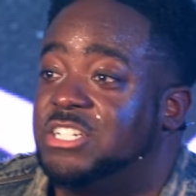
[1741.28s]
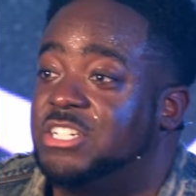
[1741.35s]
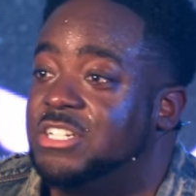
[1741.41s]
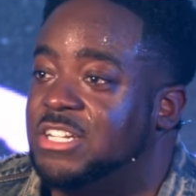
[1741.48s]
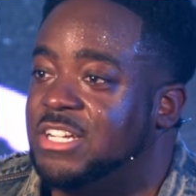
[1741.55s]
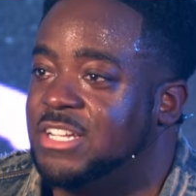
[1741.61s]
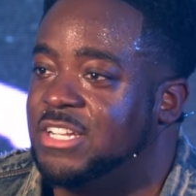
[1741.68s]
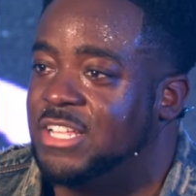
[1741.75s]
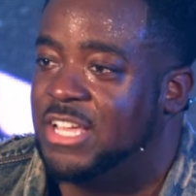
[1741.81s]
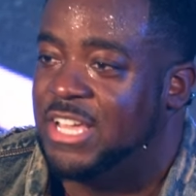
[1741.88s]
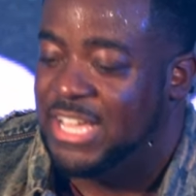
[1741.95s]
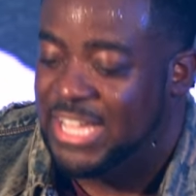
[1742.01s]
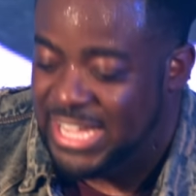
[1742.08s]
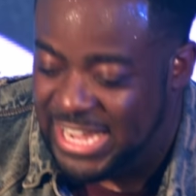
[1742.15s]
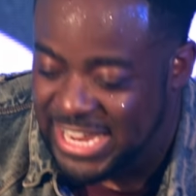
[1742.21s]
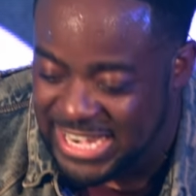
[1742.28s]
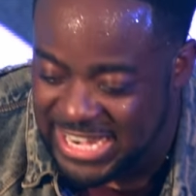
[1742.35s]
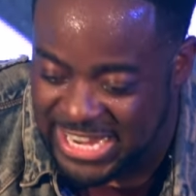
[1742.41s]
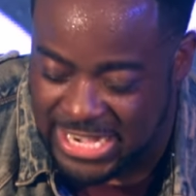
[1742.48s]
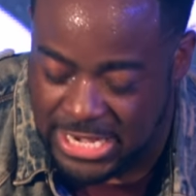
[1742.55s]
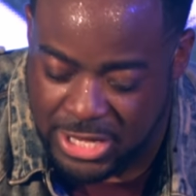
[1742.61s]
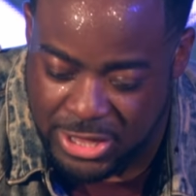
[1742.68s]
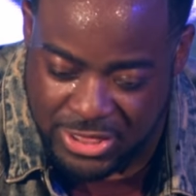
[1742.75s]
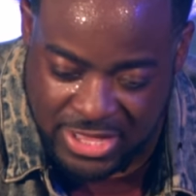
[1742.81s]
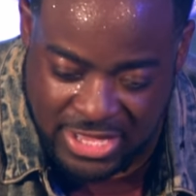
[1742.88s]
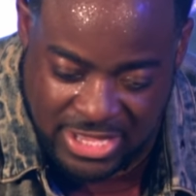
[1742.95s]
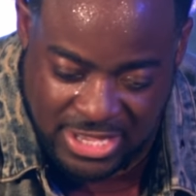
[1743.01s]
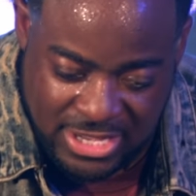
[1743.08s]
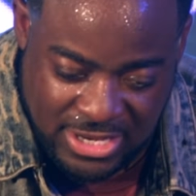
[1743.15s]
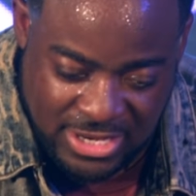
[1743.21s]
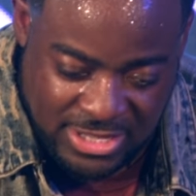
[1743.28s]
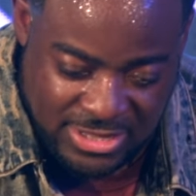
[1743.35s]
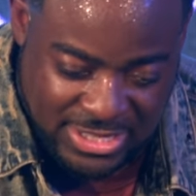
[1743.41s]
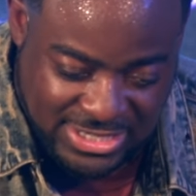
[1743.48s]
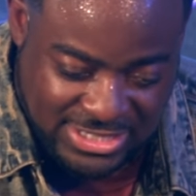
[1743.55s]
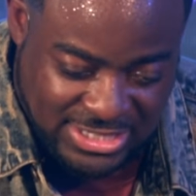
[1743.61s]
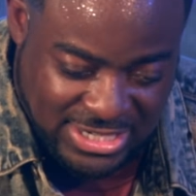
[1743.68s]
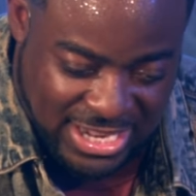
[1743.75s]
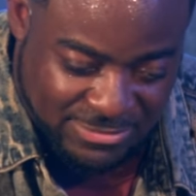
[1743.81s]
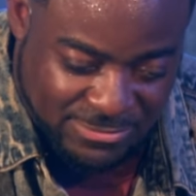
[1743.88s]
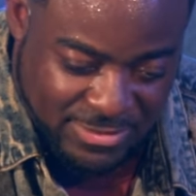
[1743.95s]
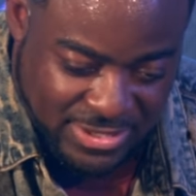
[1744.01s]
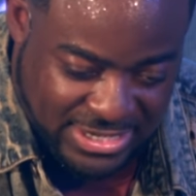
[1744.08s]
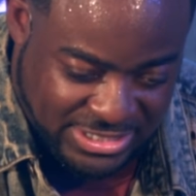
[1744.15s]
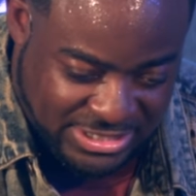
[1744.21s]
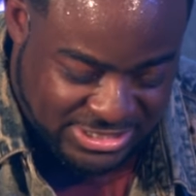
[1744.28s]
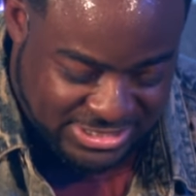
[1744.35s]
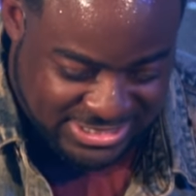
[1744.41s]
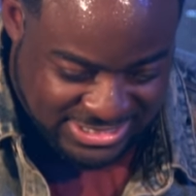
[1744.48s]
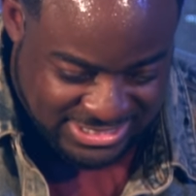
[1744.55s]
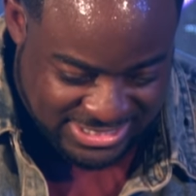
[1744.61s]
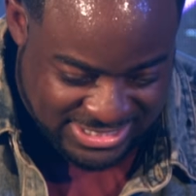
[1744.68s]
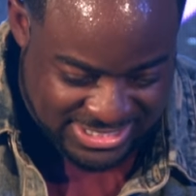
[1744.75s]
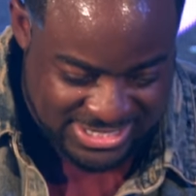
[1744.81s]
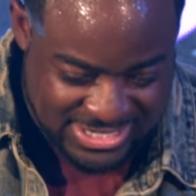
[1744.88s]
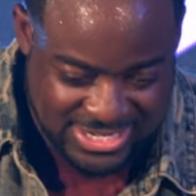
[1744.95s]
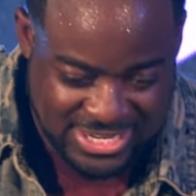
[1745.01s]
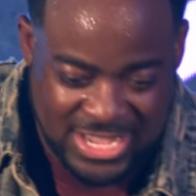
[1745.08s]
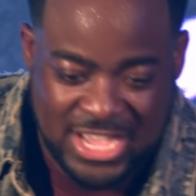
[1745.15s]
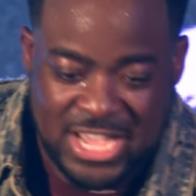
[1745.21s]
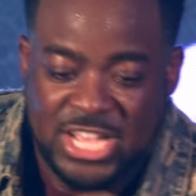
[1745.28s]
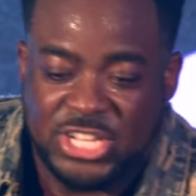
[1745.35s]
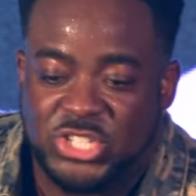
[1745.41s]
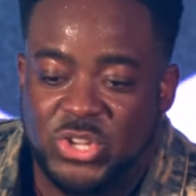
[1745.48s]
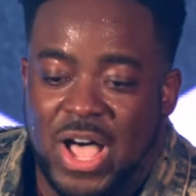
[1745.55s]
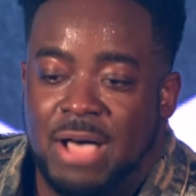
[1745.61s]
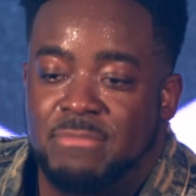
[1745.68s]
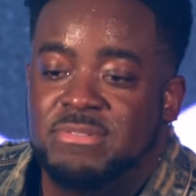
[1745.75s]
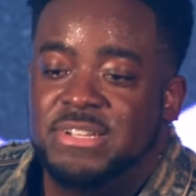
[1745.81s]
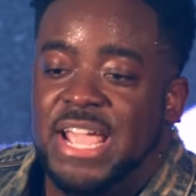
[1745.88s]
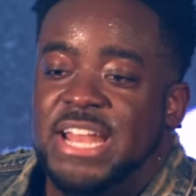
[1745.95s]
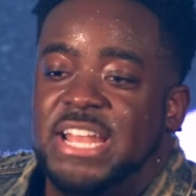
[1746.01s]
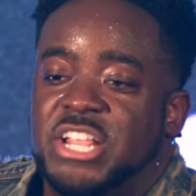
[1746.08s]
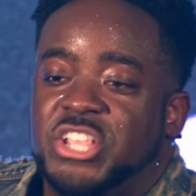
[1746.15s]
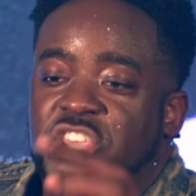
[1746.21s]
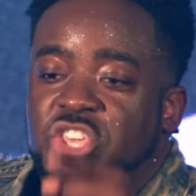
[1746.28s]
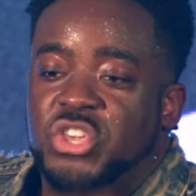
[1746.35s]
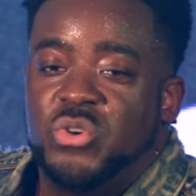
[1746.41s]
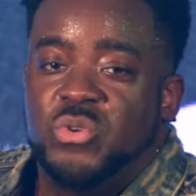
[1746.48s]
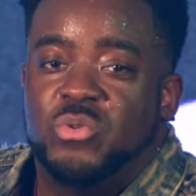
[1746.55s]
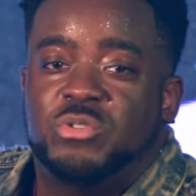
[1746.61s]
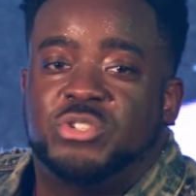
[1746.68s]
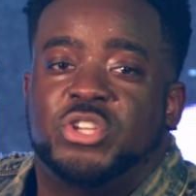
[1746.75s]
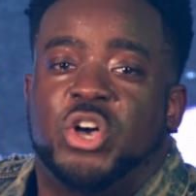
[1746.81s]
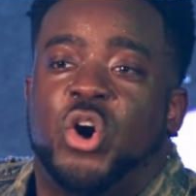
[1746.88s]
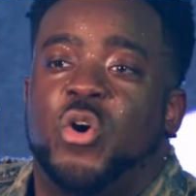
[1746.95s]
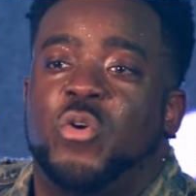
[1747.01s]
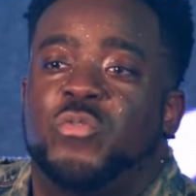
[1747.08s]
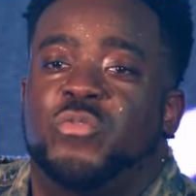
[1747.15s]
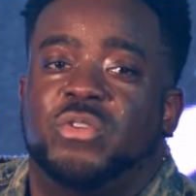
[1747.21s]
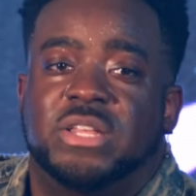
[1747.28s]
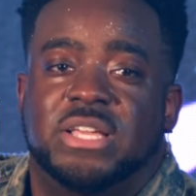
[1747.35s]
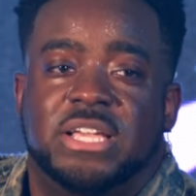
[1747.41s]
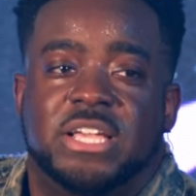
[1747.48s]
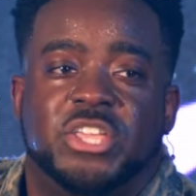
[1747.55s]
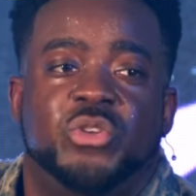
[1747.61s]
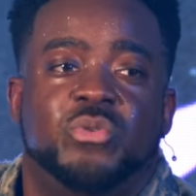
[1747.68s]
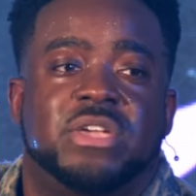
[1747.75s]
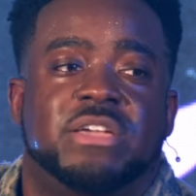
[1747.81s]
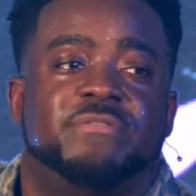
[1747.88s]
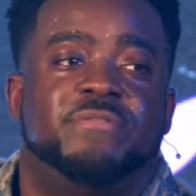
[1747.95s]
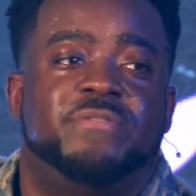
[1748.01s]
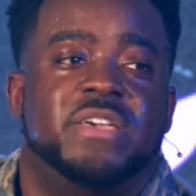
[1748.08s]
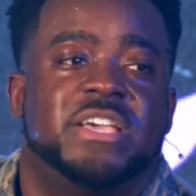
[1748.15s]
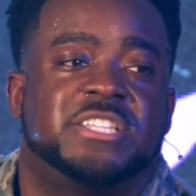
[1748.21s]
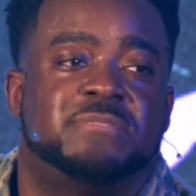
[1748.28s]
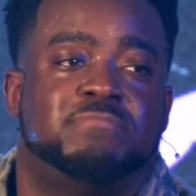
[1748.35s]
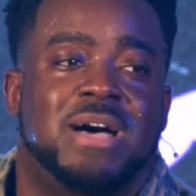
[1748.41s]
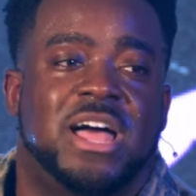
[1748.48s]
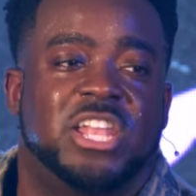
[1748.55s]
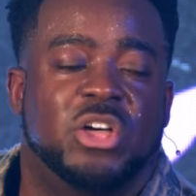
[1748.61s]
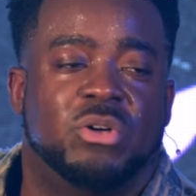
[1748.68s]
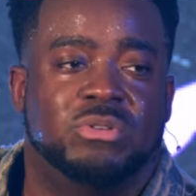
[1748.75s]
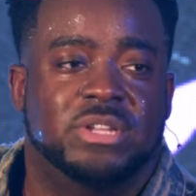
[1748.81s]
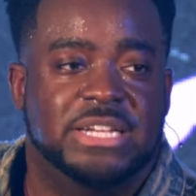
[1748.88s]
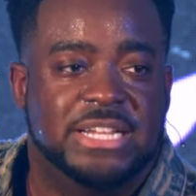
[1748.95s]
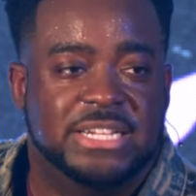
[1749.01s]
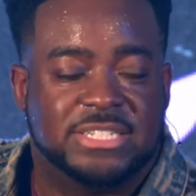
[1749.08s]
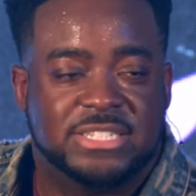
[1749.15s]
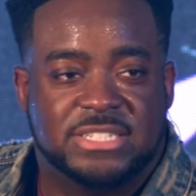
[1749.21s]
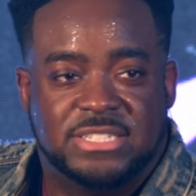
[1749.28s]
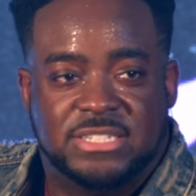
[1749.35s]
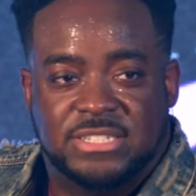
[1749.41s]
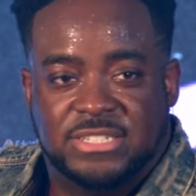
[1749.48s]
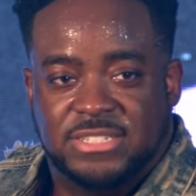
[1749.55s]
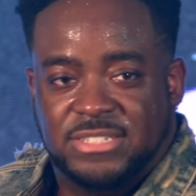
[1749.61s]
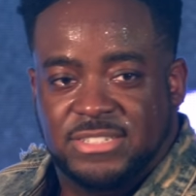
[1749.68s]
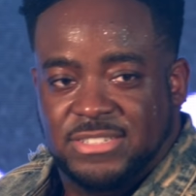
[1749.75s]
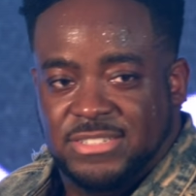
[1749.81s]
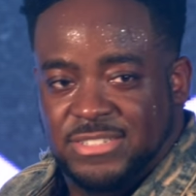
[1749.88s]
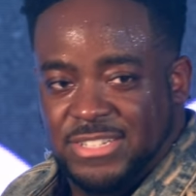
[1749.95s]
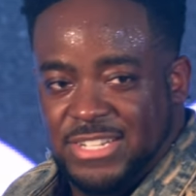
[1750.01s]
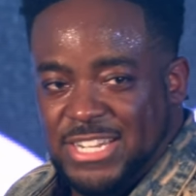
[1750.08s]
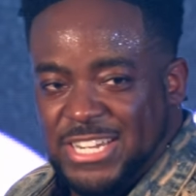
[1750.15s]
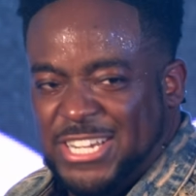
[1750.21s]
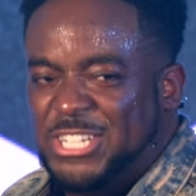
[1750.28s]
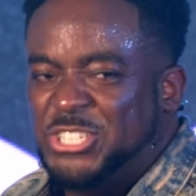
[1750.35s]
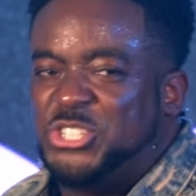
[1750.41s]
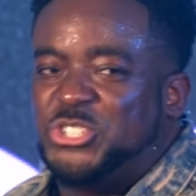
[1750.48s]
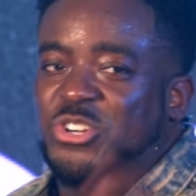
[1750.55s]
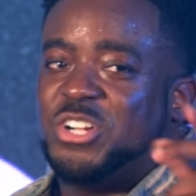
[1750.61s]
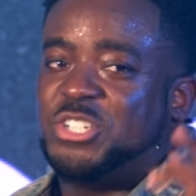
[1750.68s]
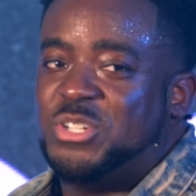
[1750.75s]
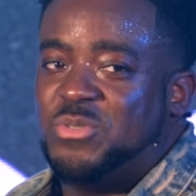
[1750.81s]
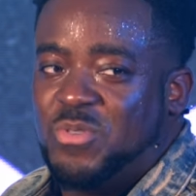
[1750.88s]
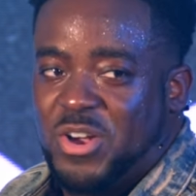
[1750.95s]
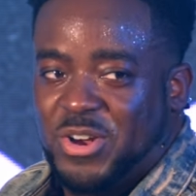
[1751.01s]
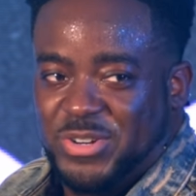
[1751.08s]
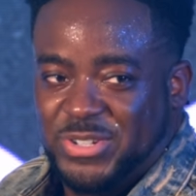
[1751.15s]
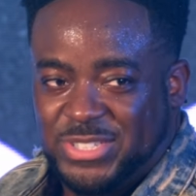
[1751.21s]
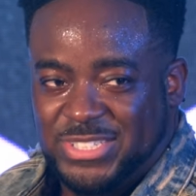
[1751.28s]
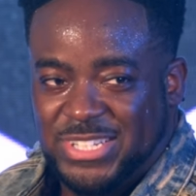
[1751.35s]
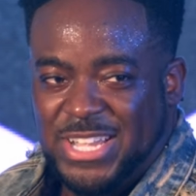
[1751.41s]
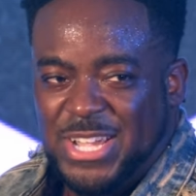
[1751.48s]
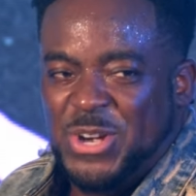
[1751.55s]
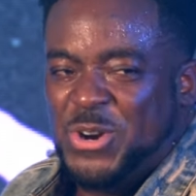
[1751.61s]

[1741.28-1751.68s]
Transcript: good in anything that's not finished. So I'm dating you to hopefully you can fix my loneliness. Construction workers.